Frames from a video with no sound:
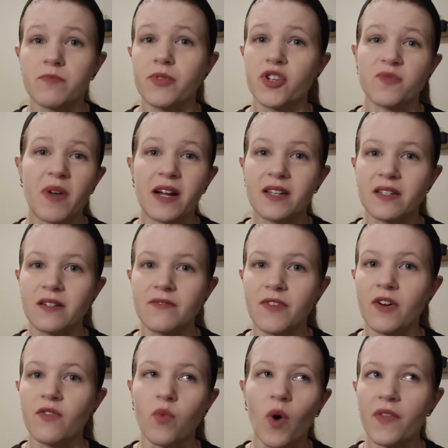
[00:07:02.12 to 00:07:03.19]
perspective
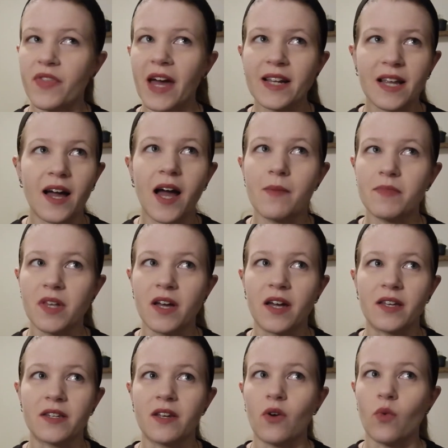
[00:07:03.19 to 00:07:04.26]
of what that
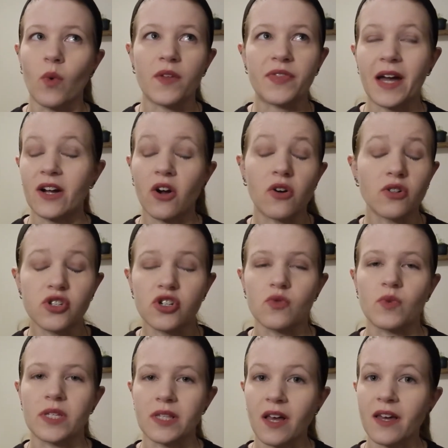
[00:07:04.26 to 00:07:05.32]
timeline or what that culture
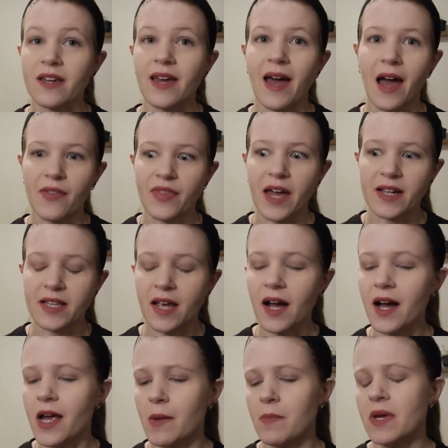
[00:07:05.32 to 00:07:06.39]
was like at that
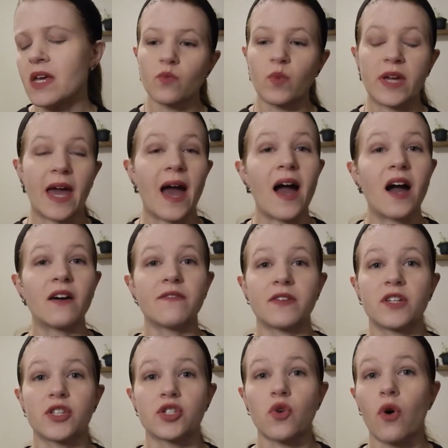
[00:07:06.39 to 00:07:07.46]
time. We have
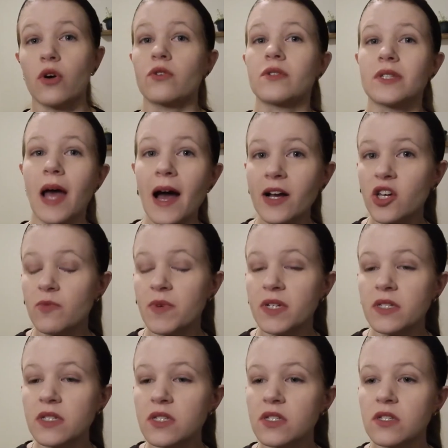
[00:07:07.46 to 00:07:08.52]
historical
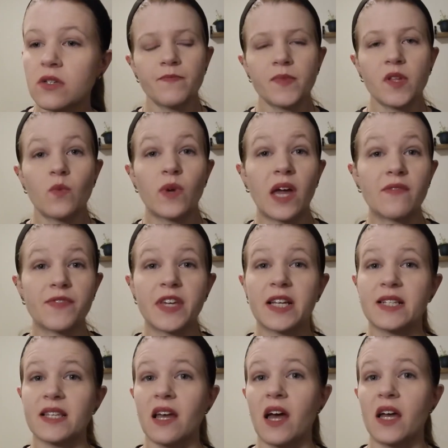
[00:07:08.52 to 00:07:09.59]
documents, we have
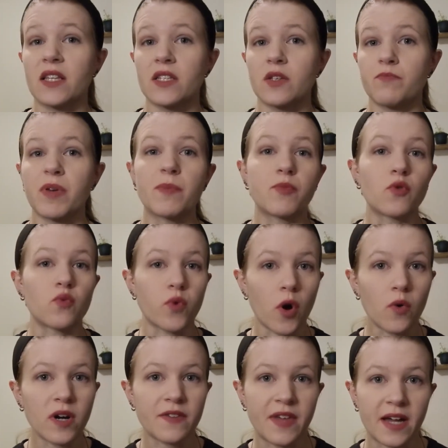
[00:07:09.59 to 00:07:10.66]
things that people
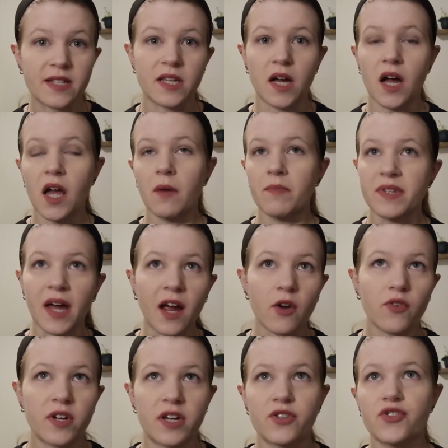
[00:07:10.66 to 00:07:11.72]
wrote at that time,
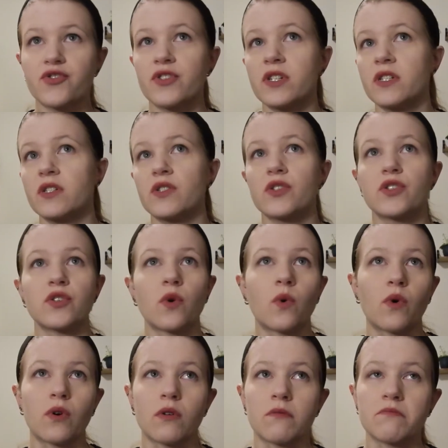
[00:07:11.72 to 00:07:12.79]
diary entries
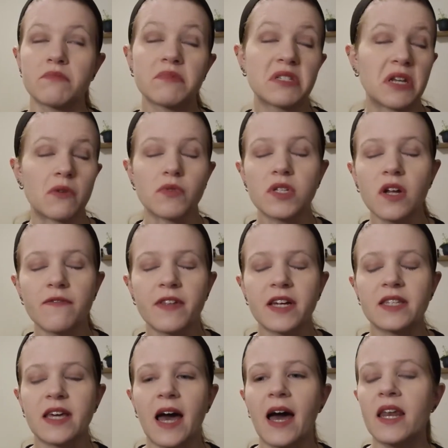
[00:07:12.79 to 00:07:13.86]
or, you know, stuff
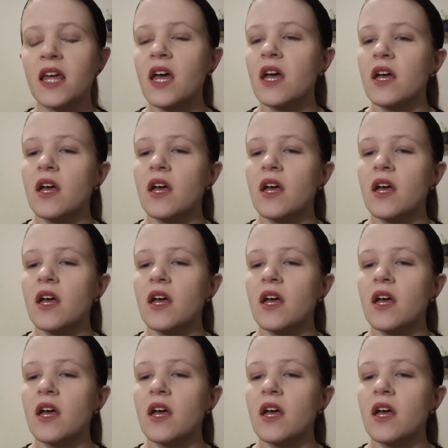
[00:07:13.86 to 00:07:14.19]
like that,